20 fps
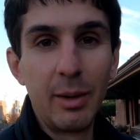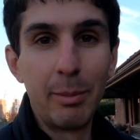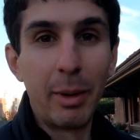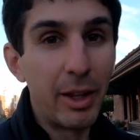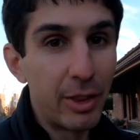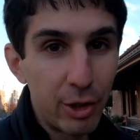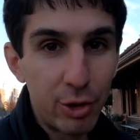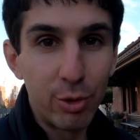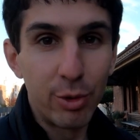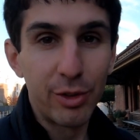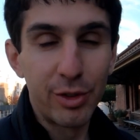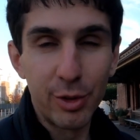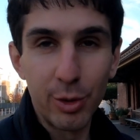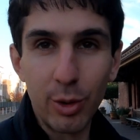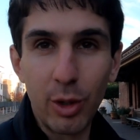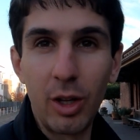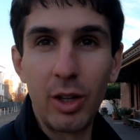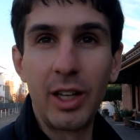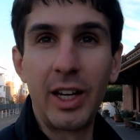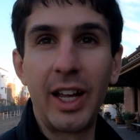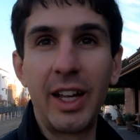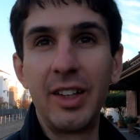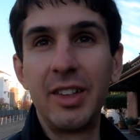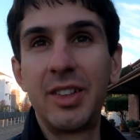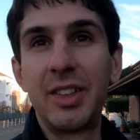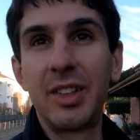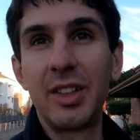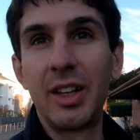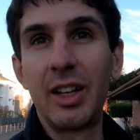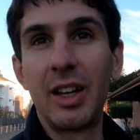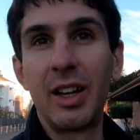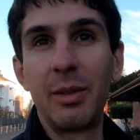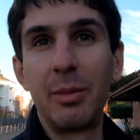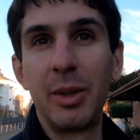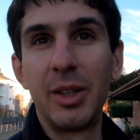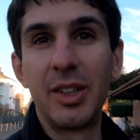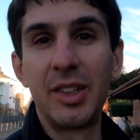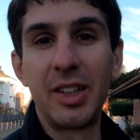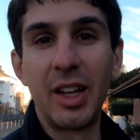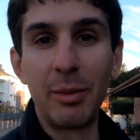mainly during school holidays
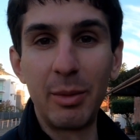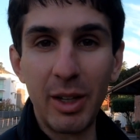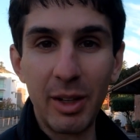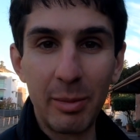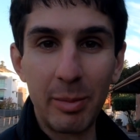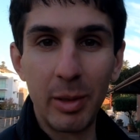and summer,